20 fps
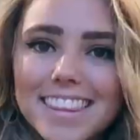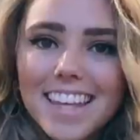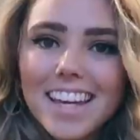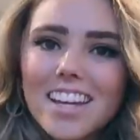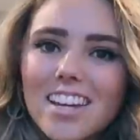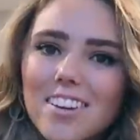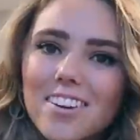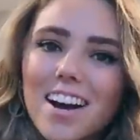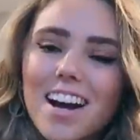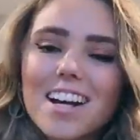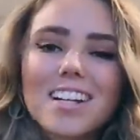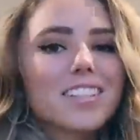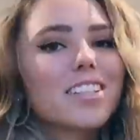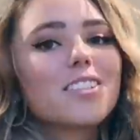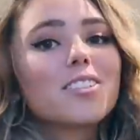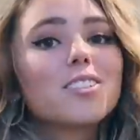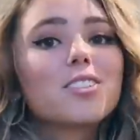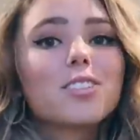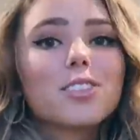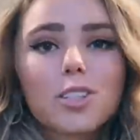Thank you
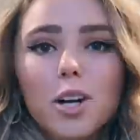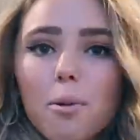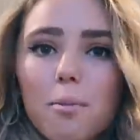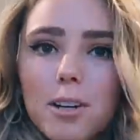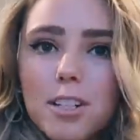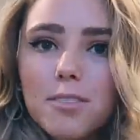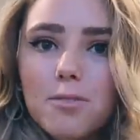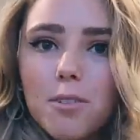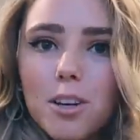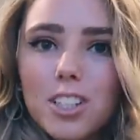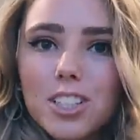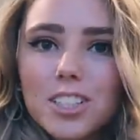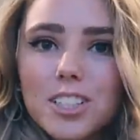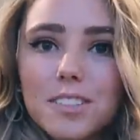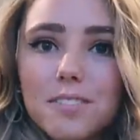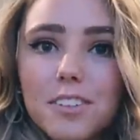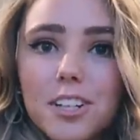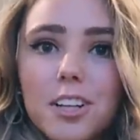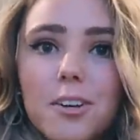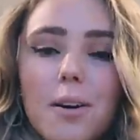guys so much for watching
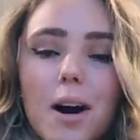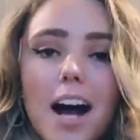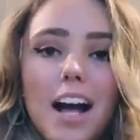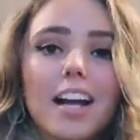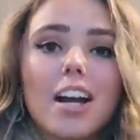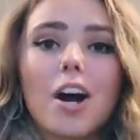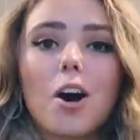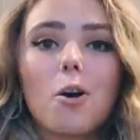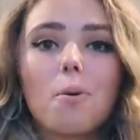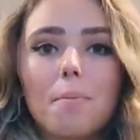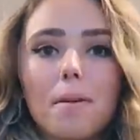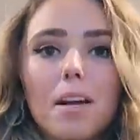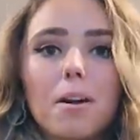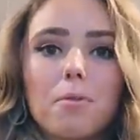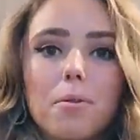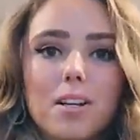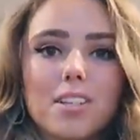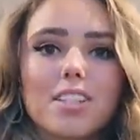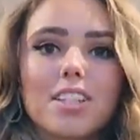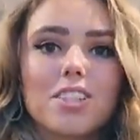this video. I hope it
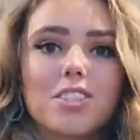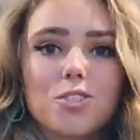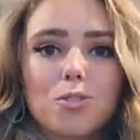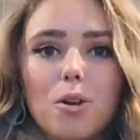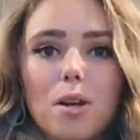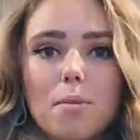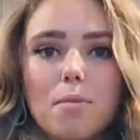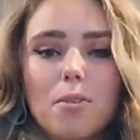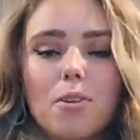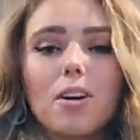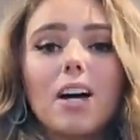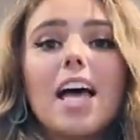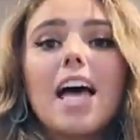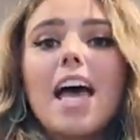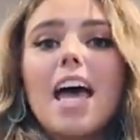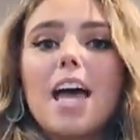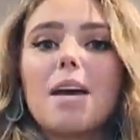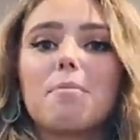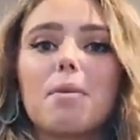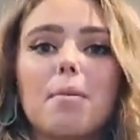was enjoyable
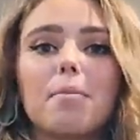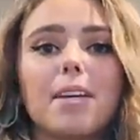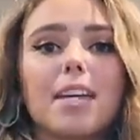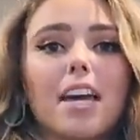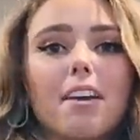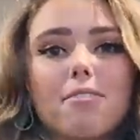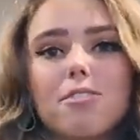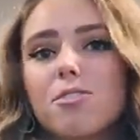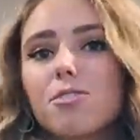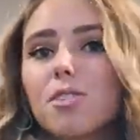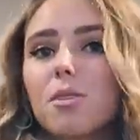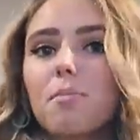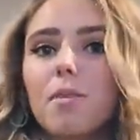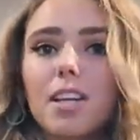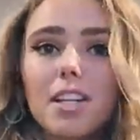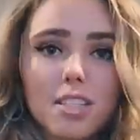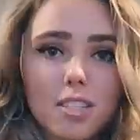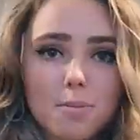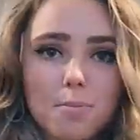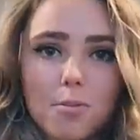and maybe gave you some
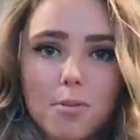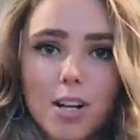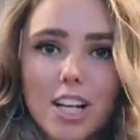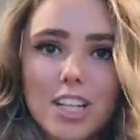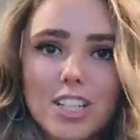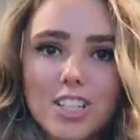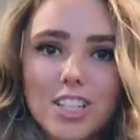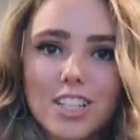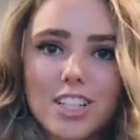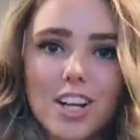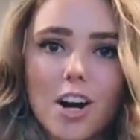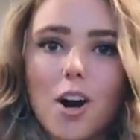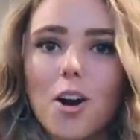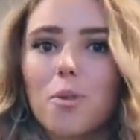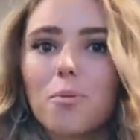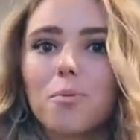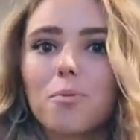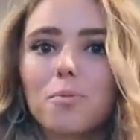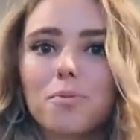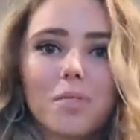inspiration
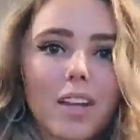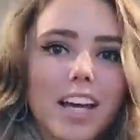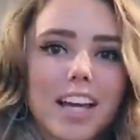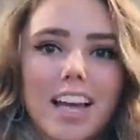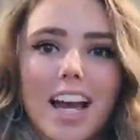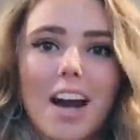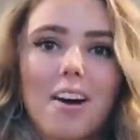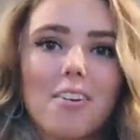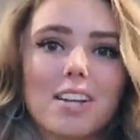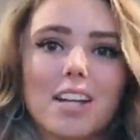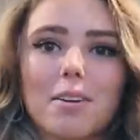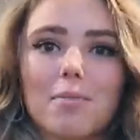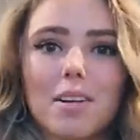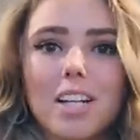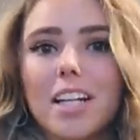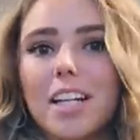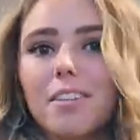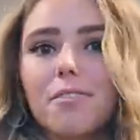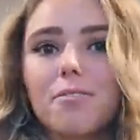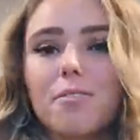on like how to get
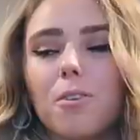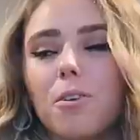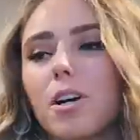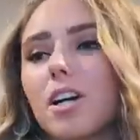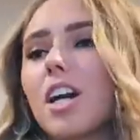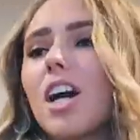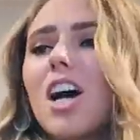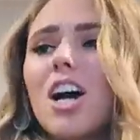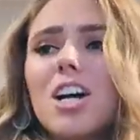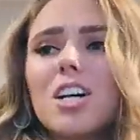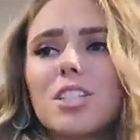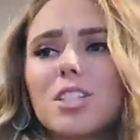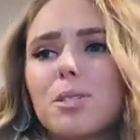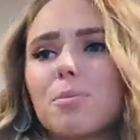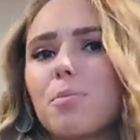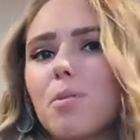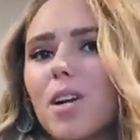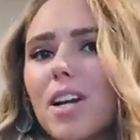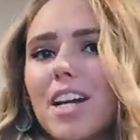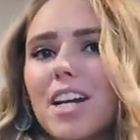ready for
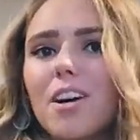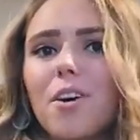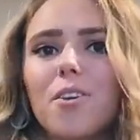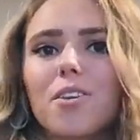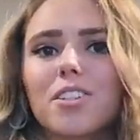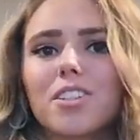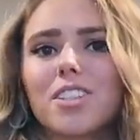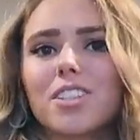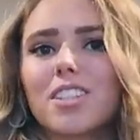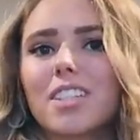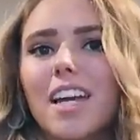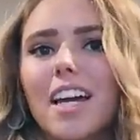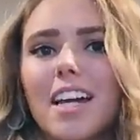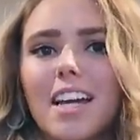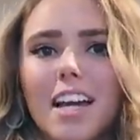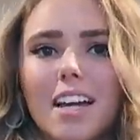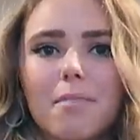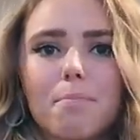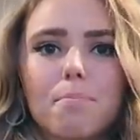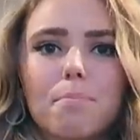spring or just
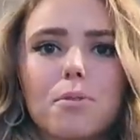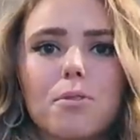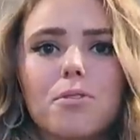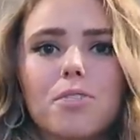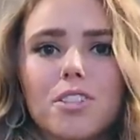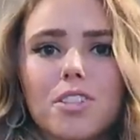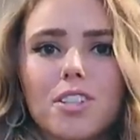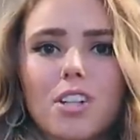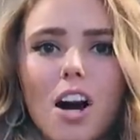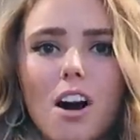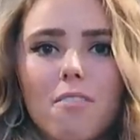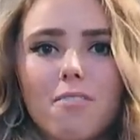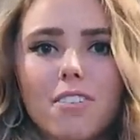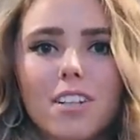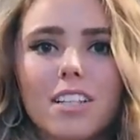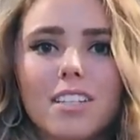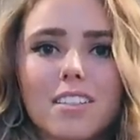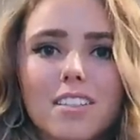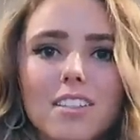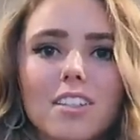like boost your
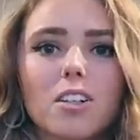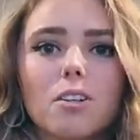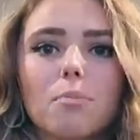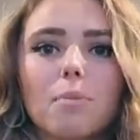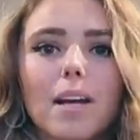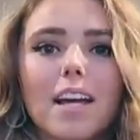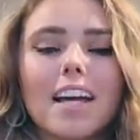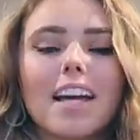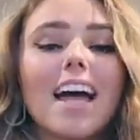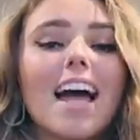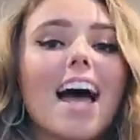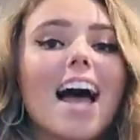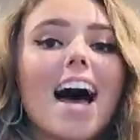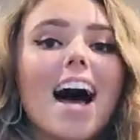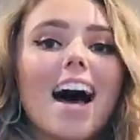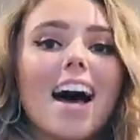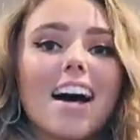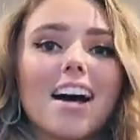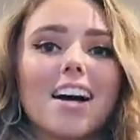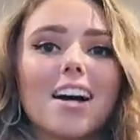confidence a little bit.
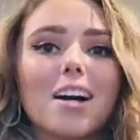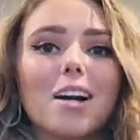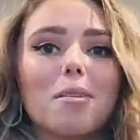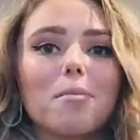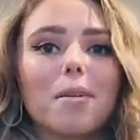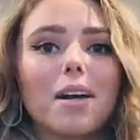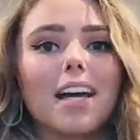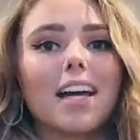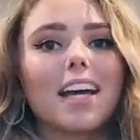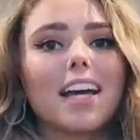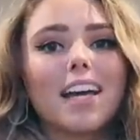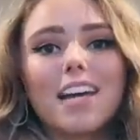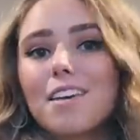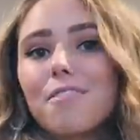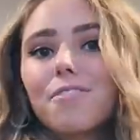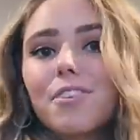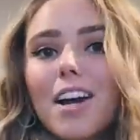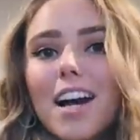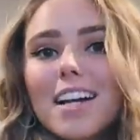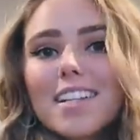Um,
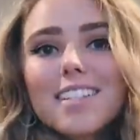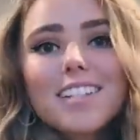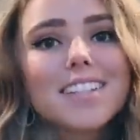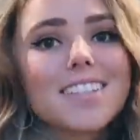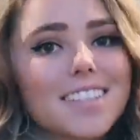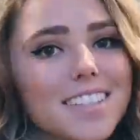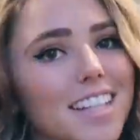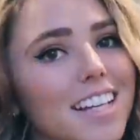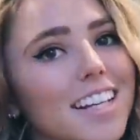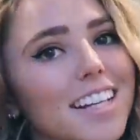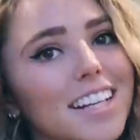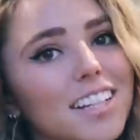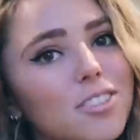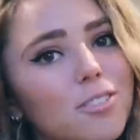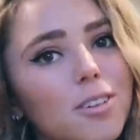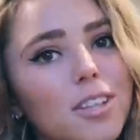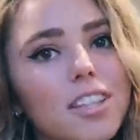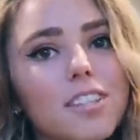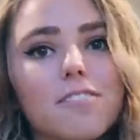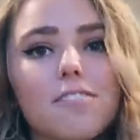if you guys did
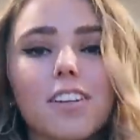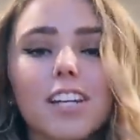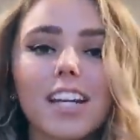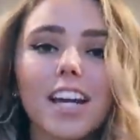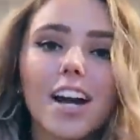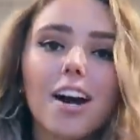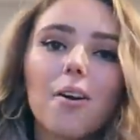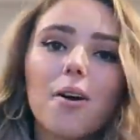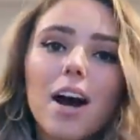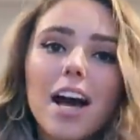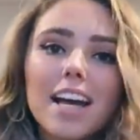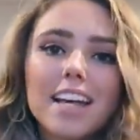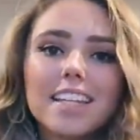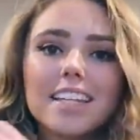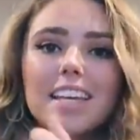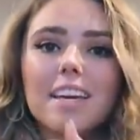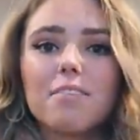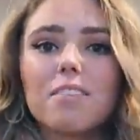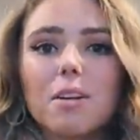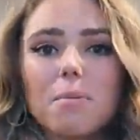enjoy this video,
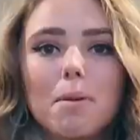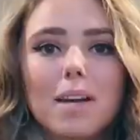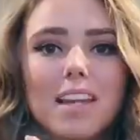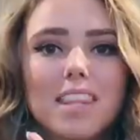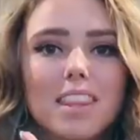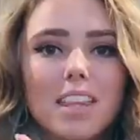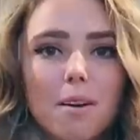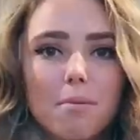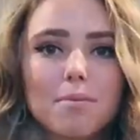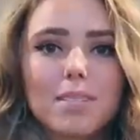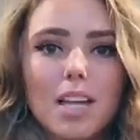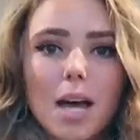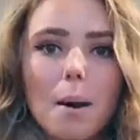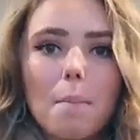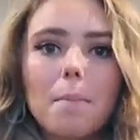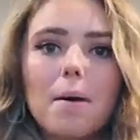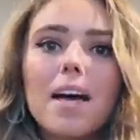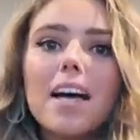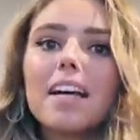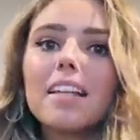give it a big thumbs
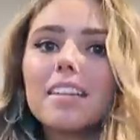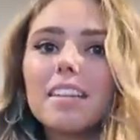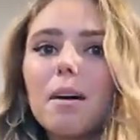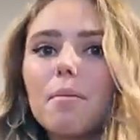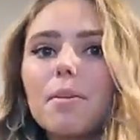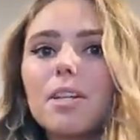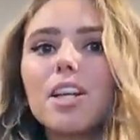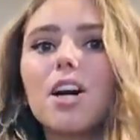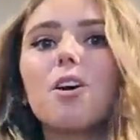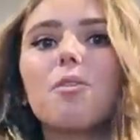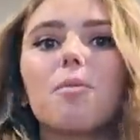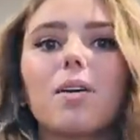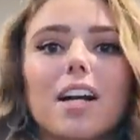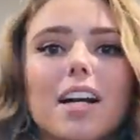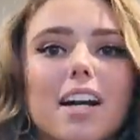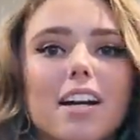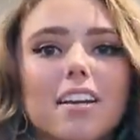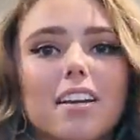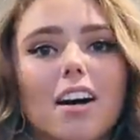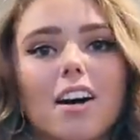up. Let me know
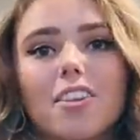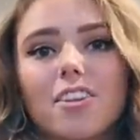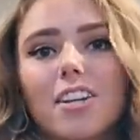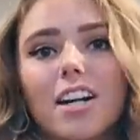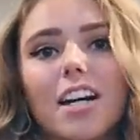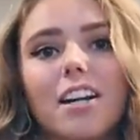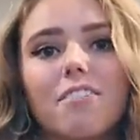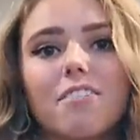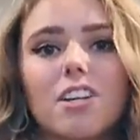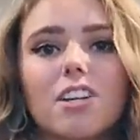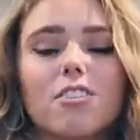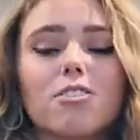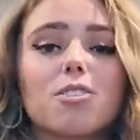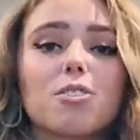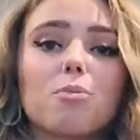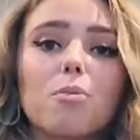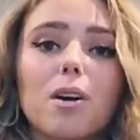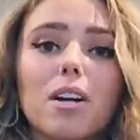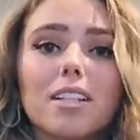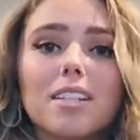what other kind of videos
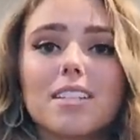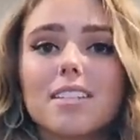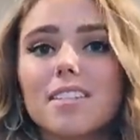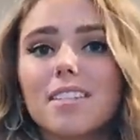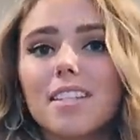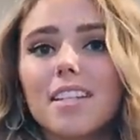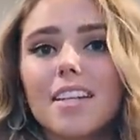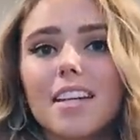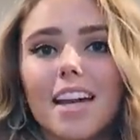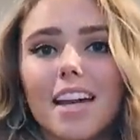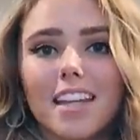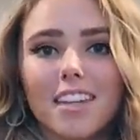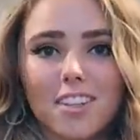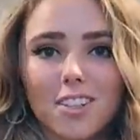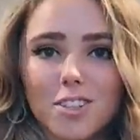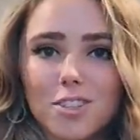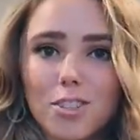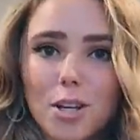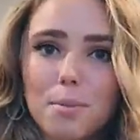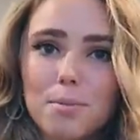you want to see in the
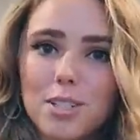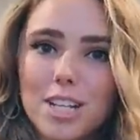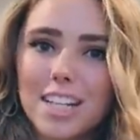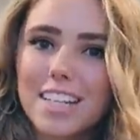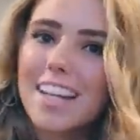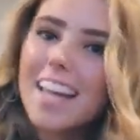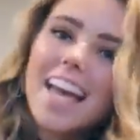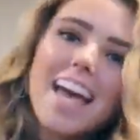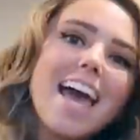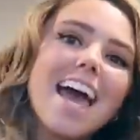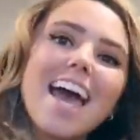description.